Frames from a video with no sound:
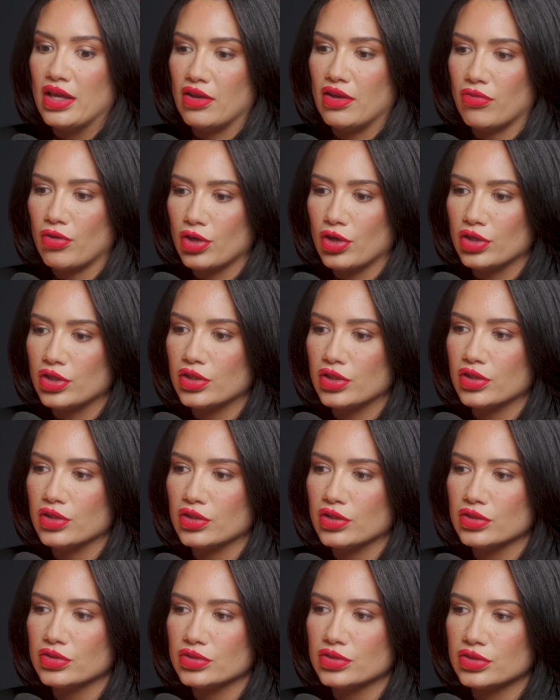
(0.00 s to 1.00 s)
if
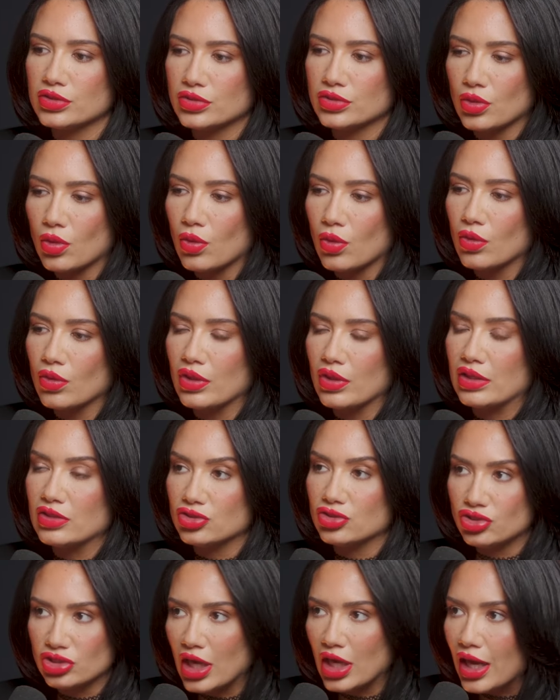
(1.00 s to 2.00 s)
her sole
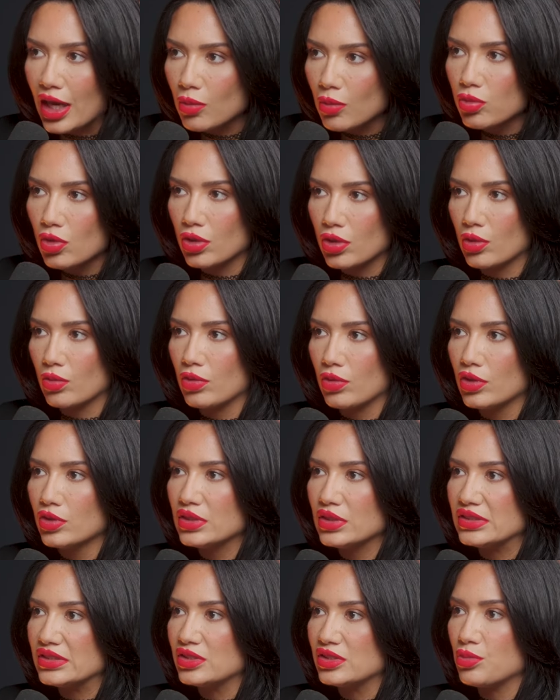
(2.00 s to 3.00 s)
job, quote unquote,
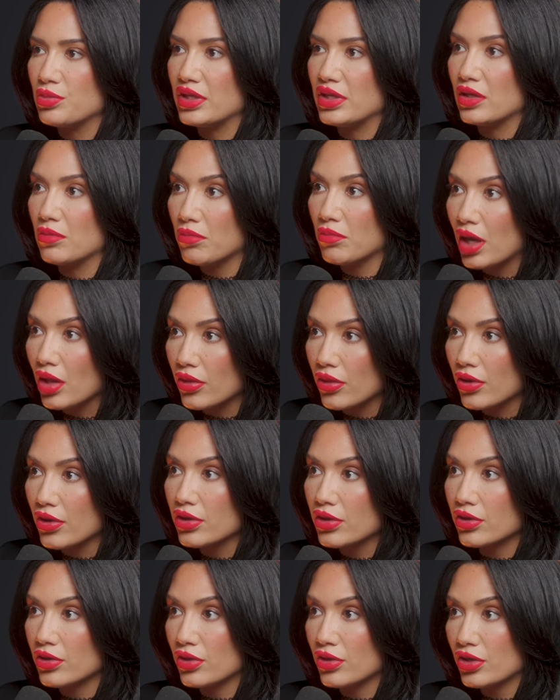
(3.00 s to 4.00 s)
yeah. is to be a mother
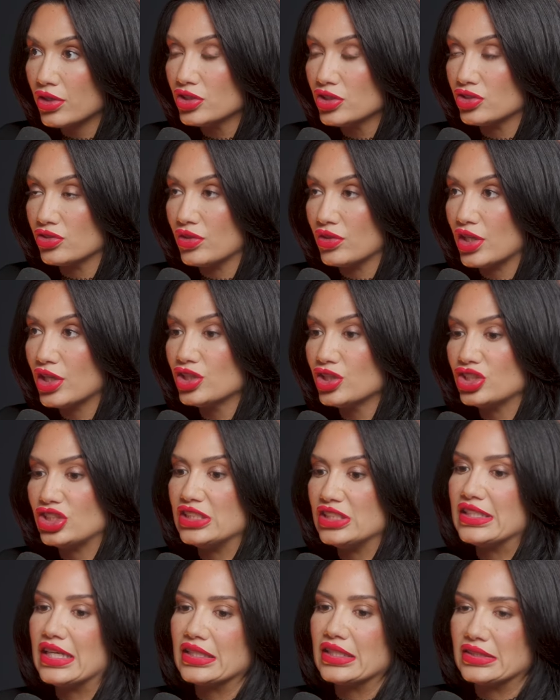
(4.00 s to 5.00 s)
yeah. and a nurturer,
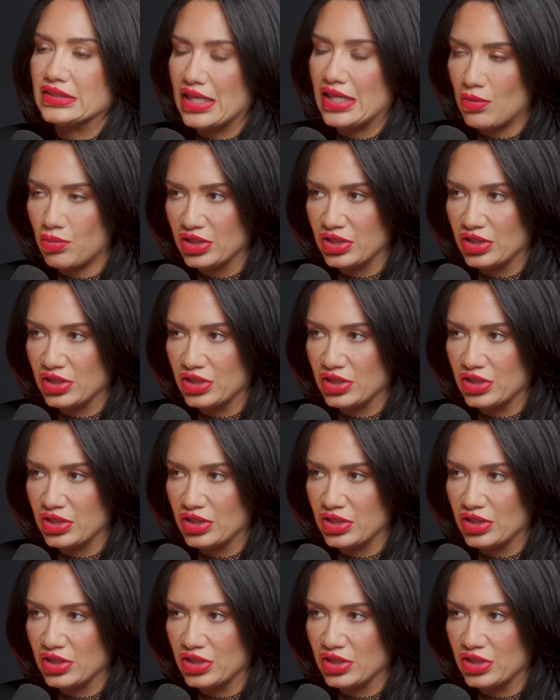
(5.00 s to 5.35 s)
she gets that